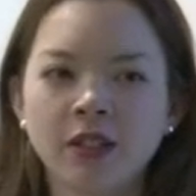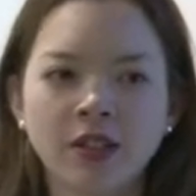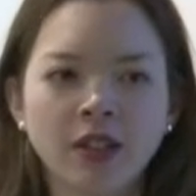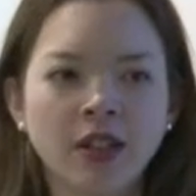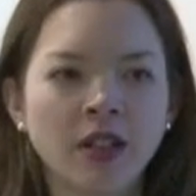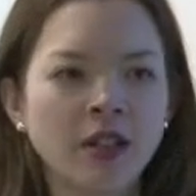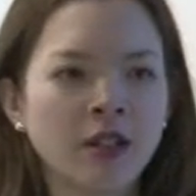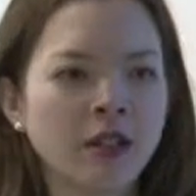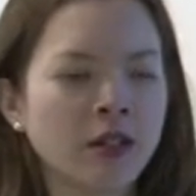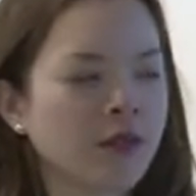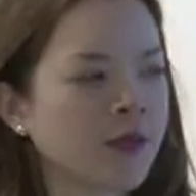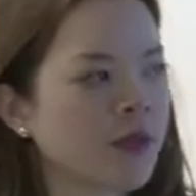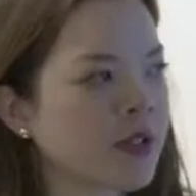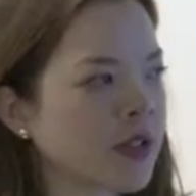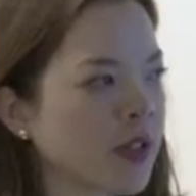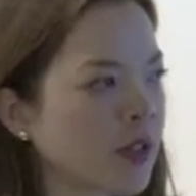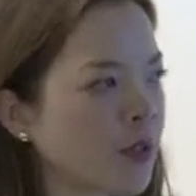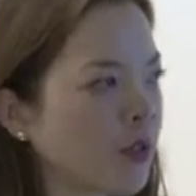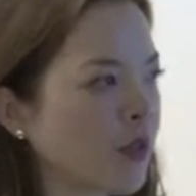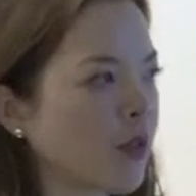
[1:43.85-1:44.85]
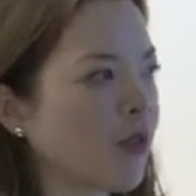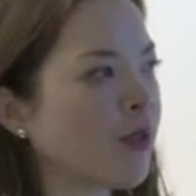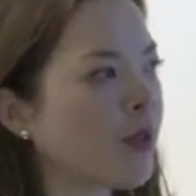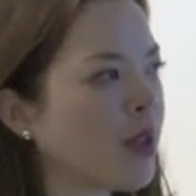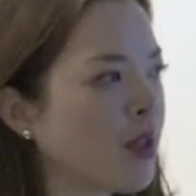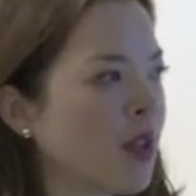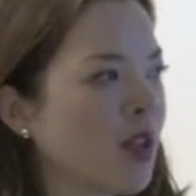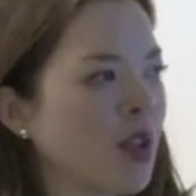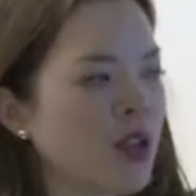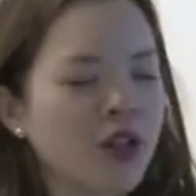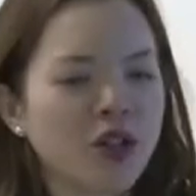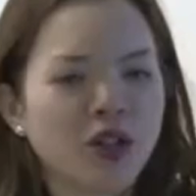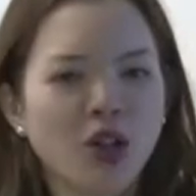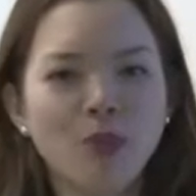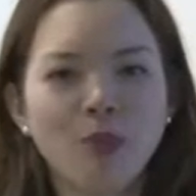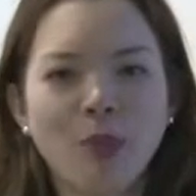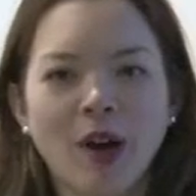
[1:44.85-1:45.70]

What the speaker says: So there was no